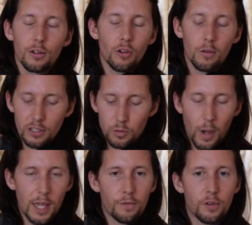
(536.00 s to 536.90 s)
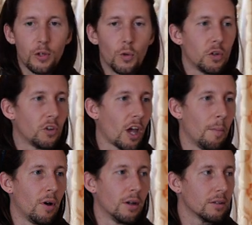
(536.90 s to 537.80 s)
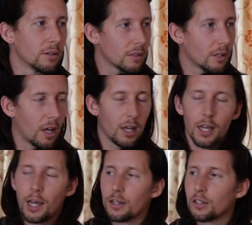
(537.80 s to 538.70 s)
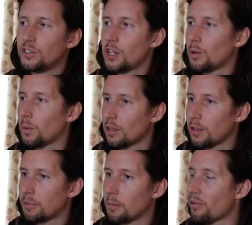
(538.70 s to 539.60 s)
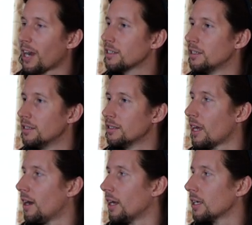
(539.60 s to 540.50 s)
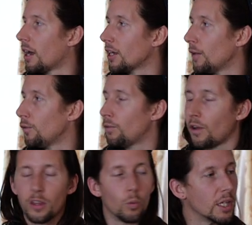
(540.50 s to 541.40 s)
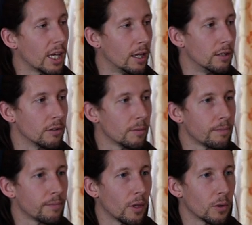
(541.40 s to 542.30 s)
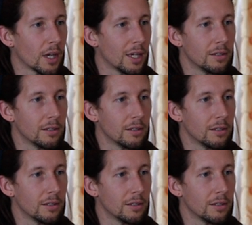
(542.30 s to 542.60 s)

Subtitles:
don't just wait for the audio to come on. Continue with the practices that I give you throughout the weekend. Okay.